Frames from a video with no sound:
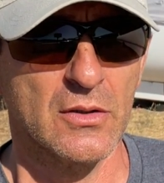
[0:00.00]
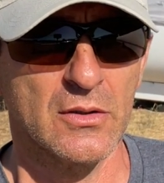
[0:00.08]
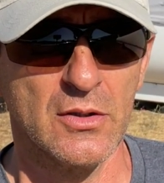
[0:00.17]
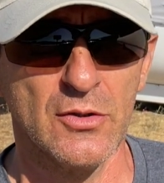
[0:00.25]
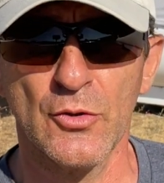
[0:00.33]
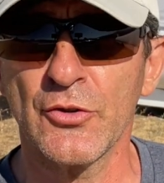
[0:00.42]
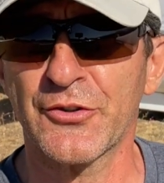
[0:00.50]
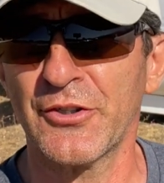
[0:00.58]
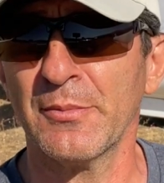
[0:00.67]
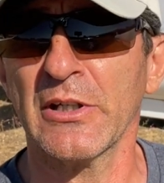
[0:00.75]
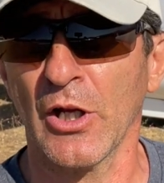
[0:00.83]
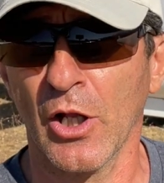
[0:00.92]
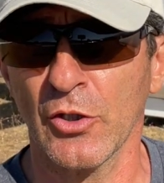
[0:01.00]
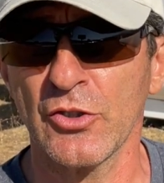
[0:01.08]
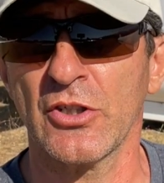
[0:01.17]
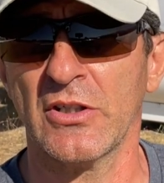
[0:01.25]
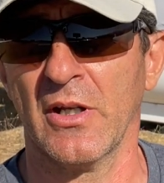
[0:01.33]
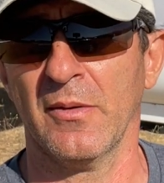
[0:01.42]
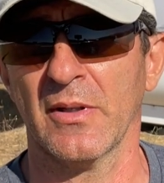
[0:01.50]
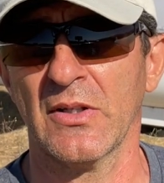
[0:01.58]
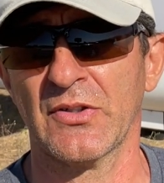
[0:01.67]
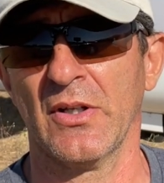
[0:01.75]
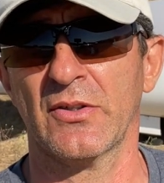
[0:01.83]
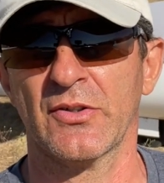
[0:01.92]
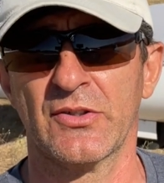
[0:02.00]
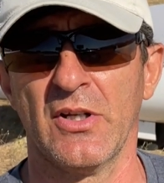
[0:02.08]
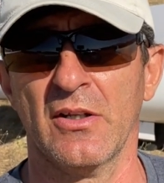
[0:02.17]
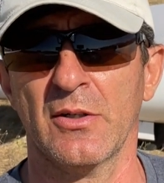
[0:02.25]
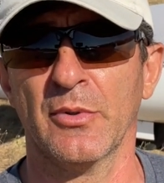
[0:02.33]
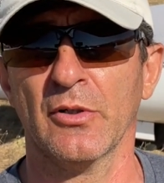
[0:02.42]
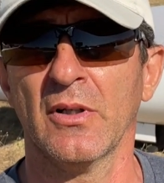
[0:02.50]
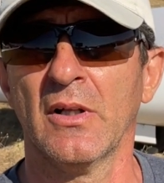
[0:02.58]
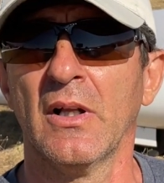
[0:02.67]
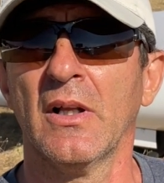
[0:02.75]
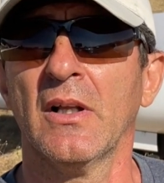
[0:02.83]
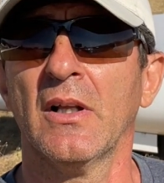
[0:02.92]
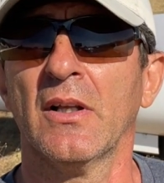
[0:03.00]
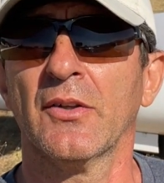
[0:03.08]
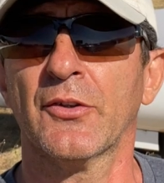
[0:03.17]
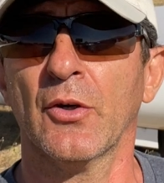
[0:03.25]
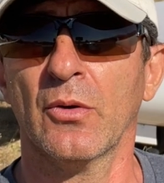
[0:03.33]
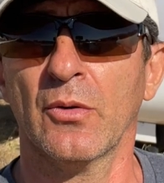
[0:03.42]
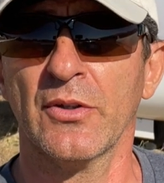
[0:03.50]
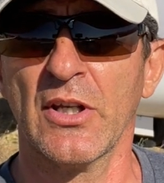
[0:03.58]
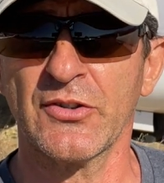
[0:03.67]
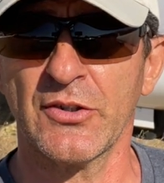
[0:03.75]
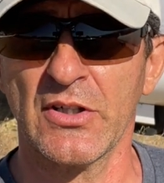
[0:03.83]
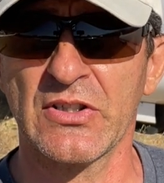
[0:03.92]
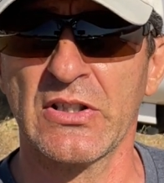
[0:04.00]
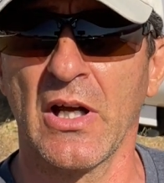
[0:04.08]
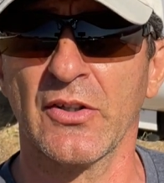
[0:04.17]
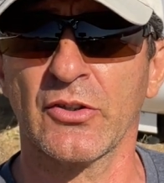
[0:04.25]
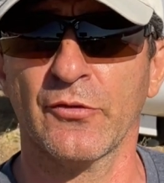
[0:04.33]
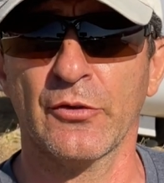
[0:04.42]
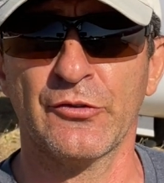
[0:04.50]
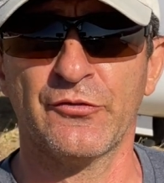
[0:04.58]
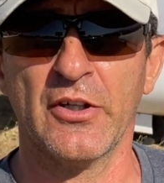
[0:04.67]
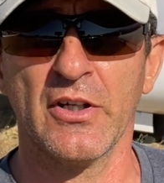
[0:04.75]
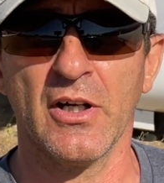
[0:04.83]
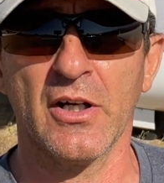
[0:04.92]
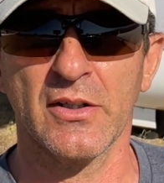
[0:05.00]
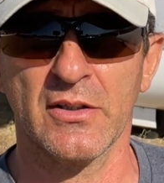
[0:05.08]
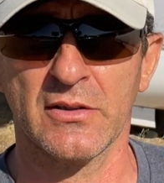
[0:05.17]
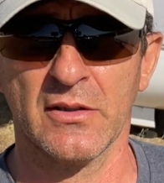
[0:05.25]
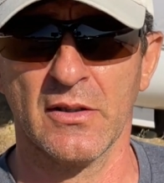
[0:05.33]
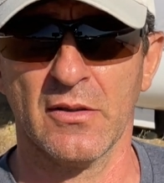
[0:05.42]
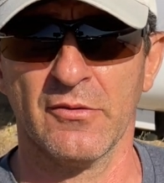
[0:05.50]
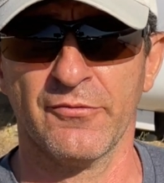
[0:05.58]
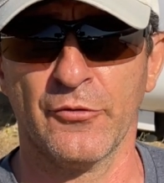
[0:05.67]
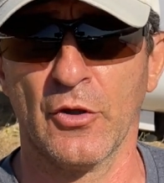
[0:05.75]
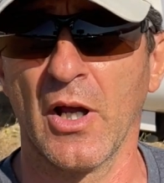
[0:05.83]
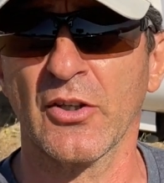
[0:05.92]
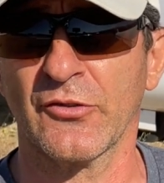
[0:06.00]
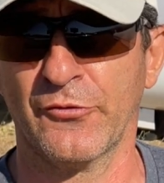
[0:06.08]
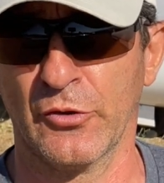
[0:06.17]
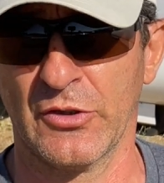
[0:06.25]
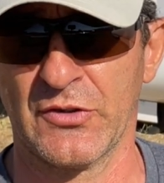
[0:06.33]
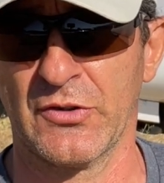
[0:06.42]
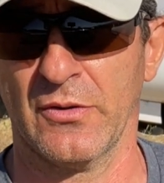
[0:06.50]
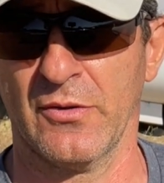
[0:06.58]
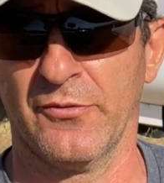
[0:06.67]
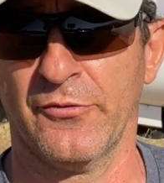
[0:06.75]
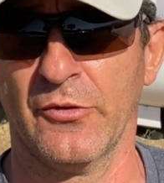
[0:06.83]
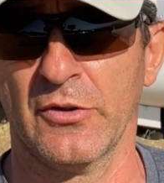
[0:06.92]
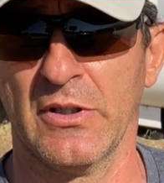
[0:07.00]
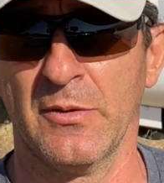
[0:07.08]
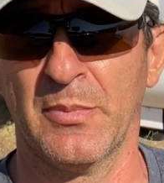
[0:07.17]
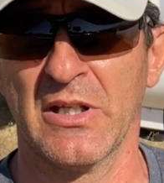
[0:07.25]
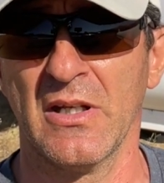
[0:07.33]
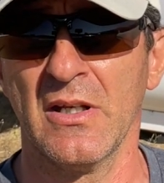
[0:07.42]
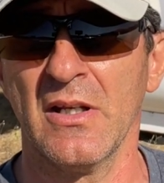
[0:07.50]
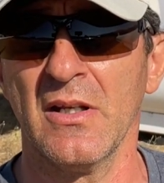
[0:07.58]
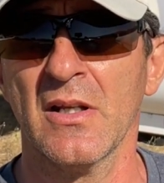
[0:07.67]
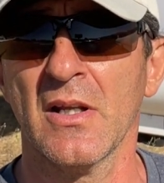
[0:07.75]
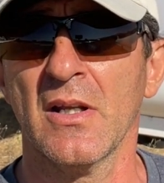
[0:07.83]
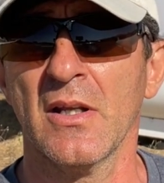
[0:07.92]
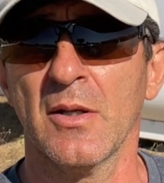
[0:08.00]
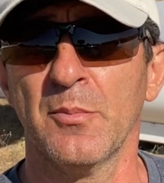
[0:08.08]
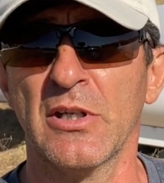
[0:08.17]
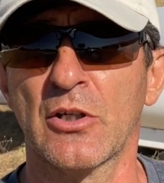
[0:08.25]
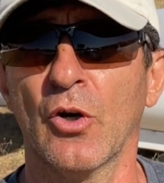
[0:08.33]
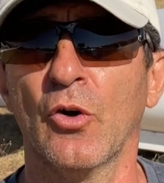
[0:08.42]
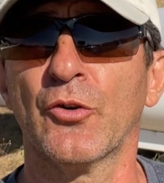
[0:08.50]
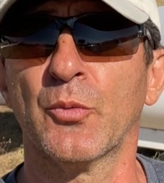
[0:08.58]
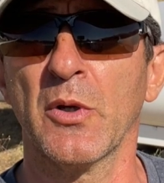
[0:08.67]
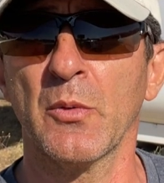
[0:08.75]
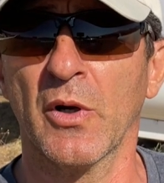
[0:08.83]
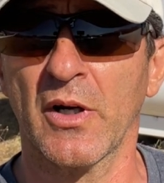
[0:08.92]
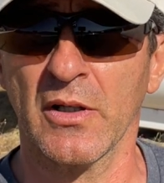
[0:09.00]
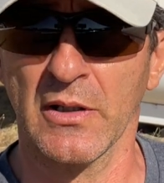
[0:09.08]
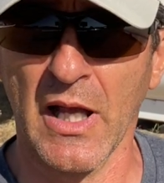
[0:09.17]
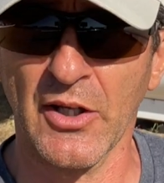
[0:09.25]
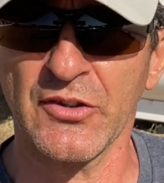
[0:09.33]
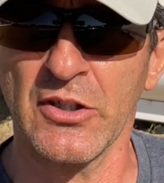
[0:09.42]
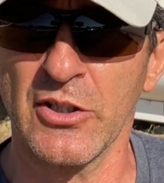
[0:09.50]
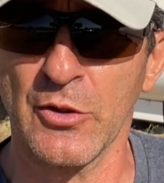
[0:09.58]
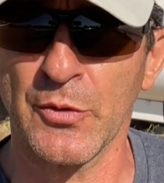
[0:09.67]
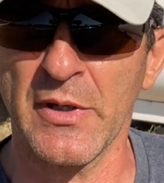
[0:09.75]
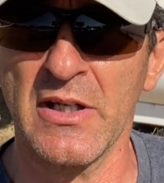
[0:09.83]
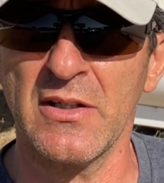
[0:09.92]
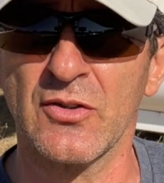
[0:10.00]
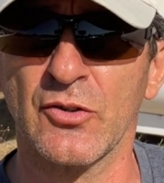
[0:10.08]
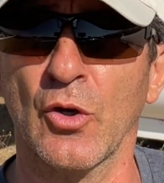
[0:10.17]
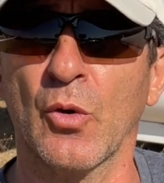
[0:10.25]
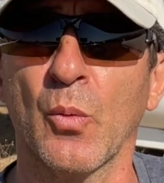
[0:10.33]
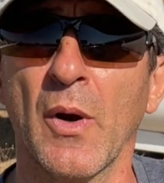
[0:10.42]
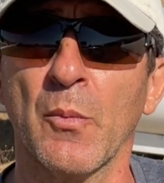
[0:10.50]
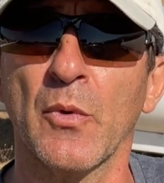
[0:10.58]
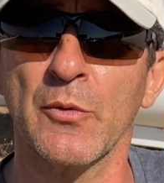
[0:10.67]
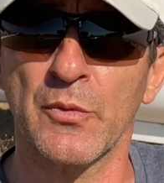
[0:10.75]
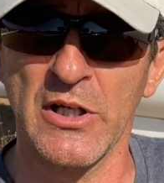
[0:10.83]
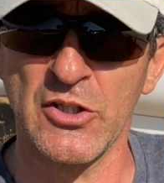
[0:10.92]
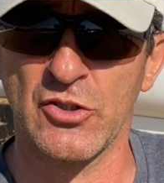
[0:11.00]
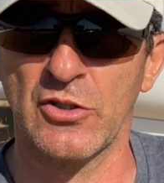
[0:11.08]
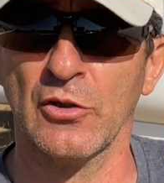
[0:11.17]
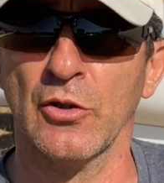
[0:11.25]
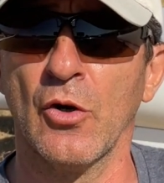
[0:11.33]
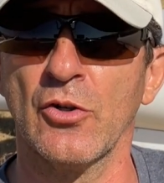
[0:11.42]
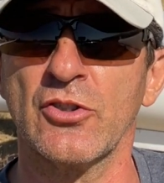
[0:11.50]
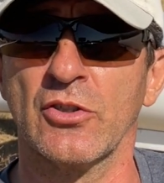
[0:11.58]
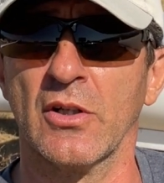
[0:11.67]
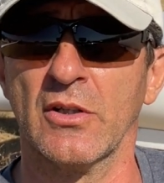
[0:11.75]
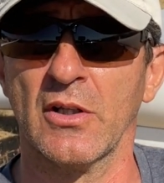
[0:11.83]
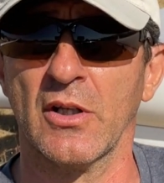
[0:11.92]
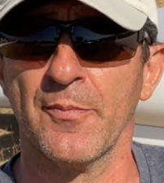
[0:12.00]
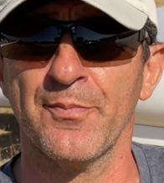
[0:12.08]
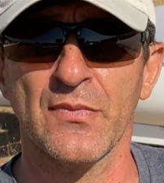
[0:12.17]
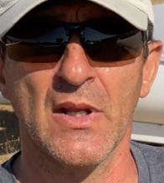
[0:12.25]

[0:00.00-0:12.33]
use terminology that is understandable. So yesterday's task was very hard for us for the beginning, because we were lost in the grid. So when we reached the